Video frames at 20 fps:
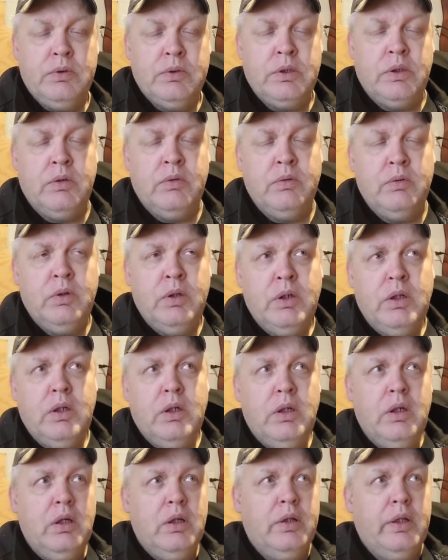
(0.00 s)
So
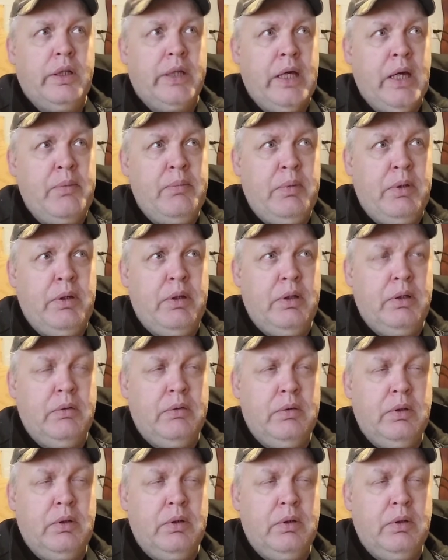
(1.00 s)
they gave me